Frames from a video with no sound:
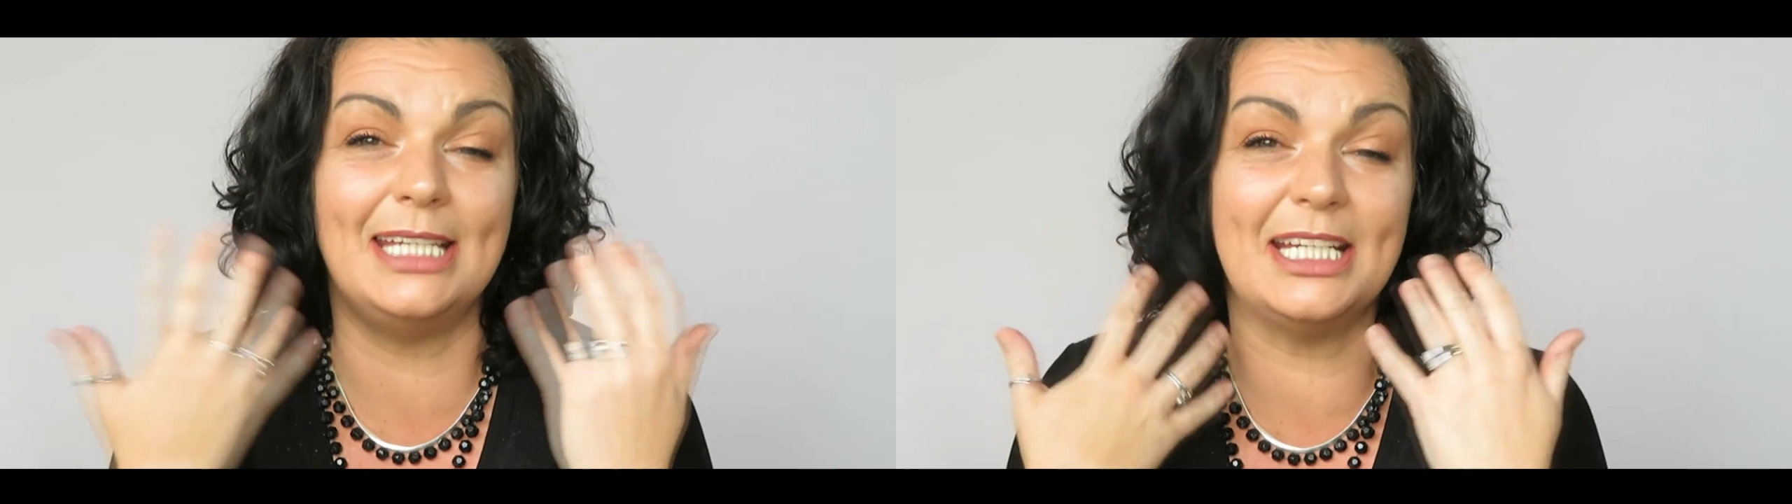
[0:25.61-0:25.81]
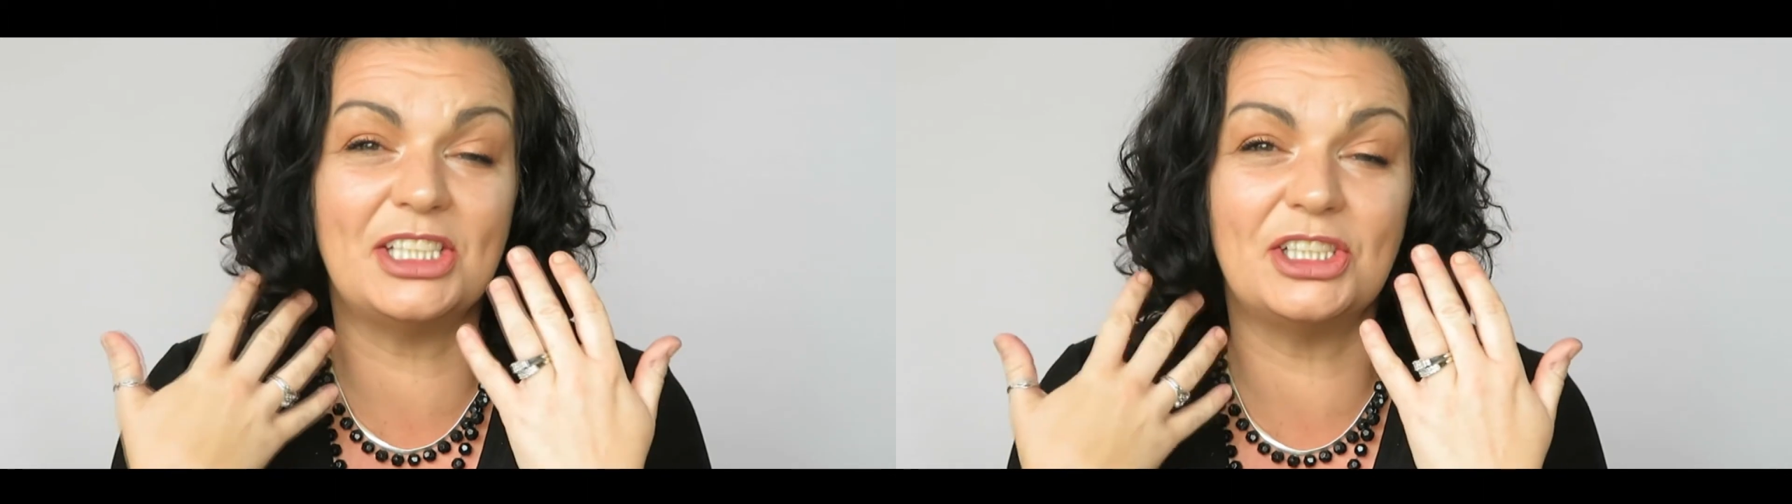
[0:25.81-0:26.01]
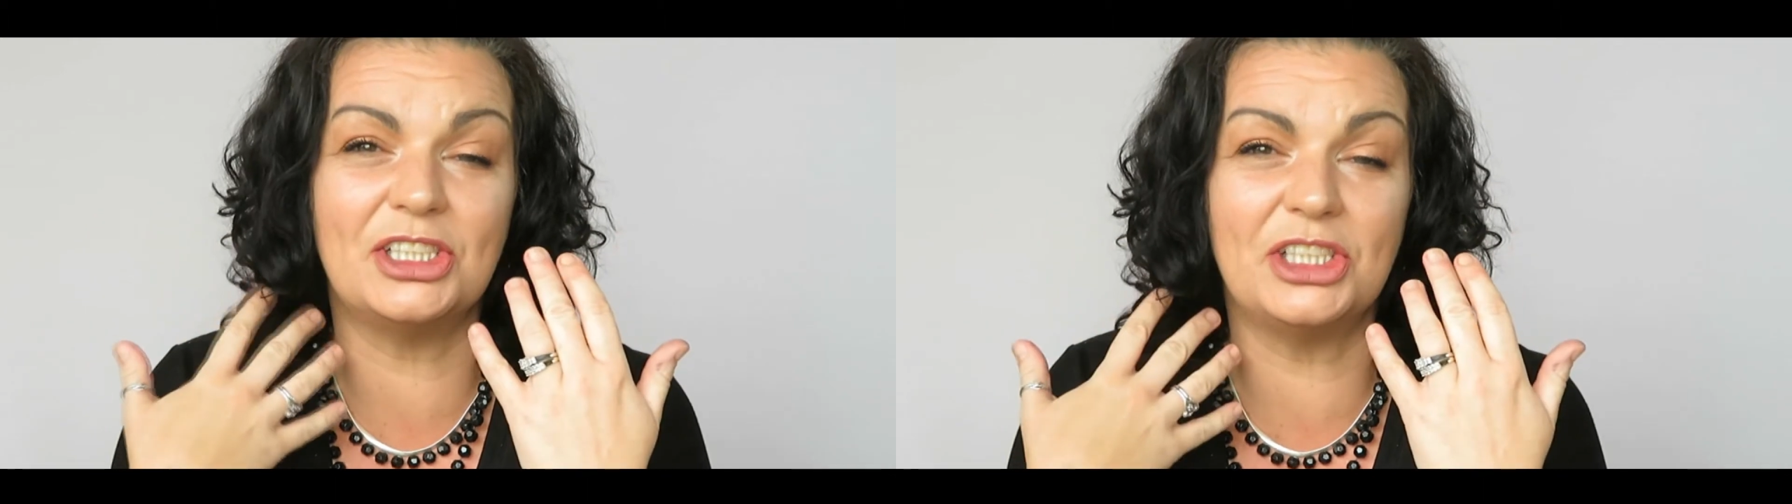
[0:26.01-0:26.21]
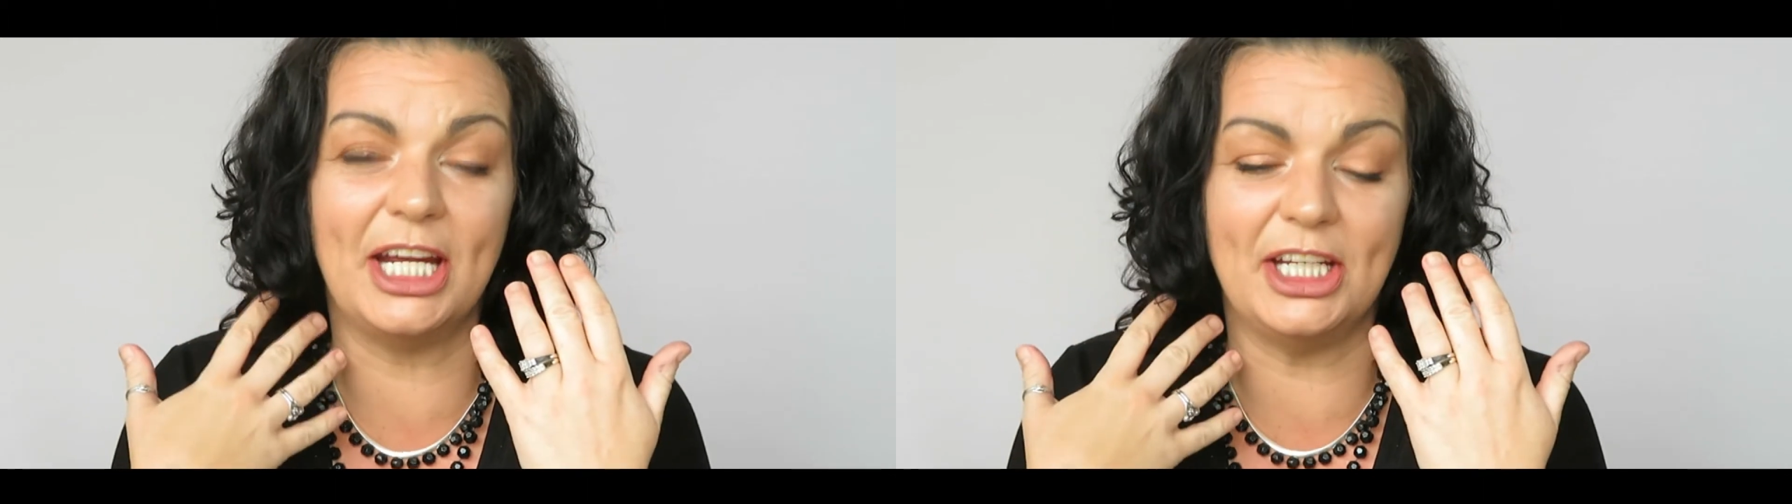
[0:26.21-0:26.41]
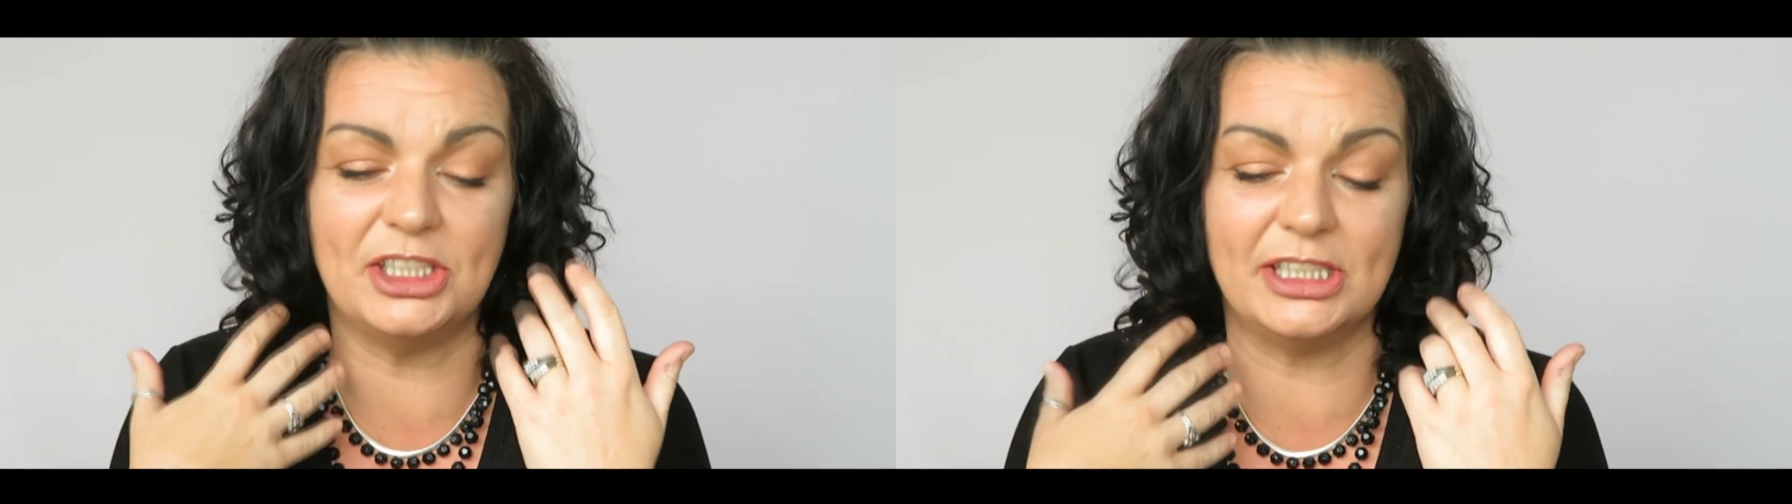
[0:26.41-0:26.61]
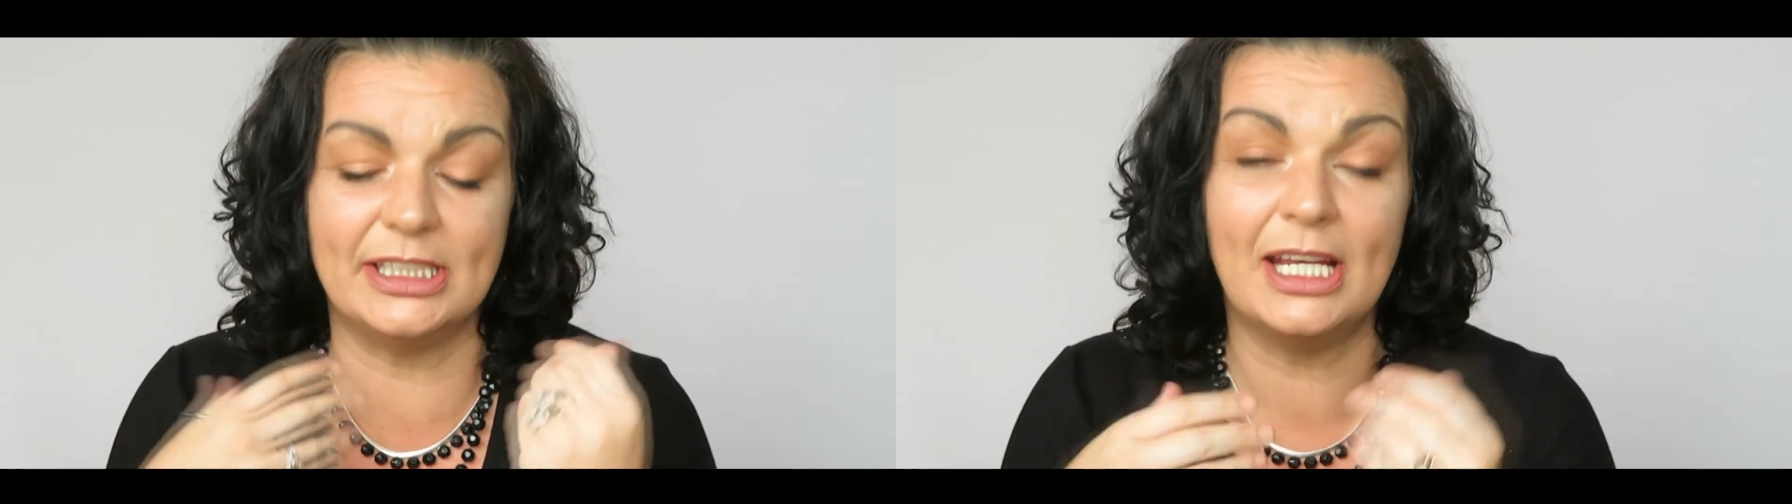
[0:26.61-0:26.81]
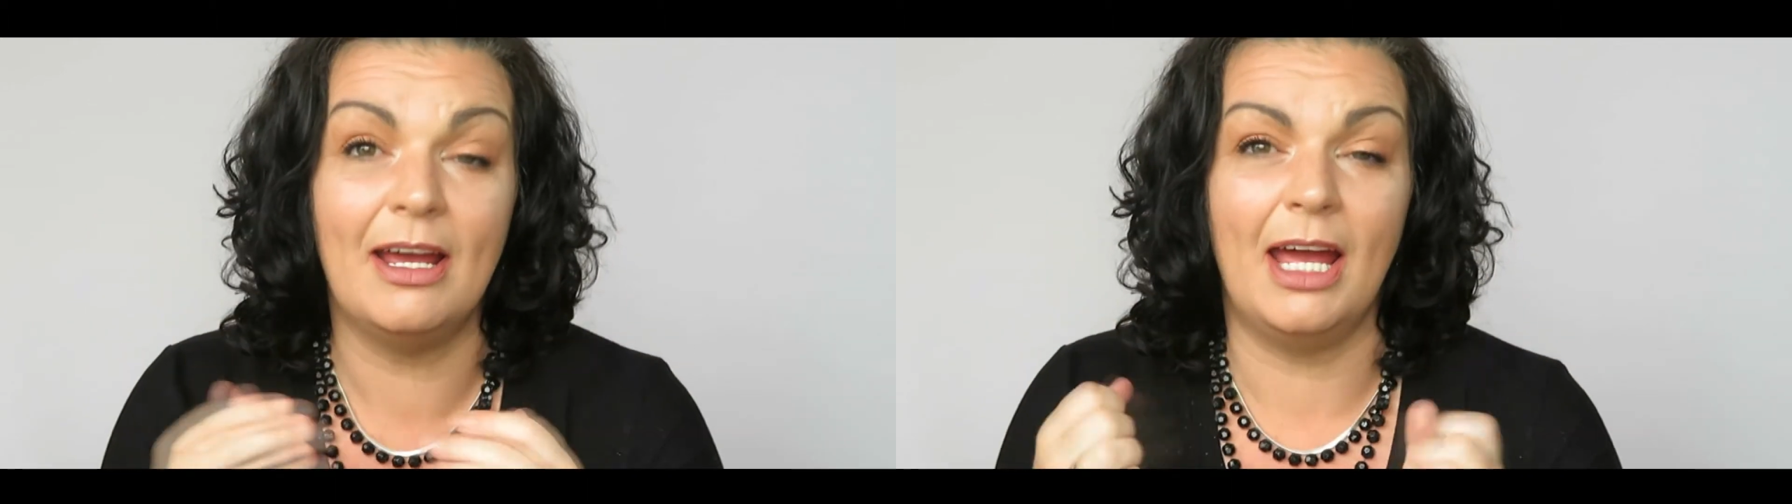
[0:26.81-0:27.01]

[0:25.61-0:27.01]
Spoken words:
texture changes,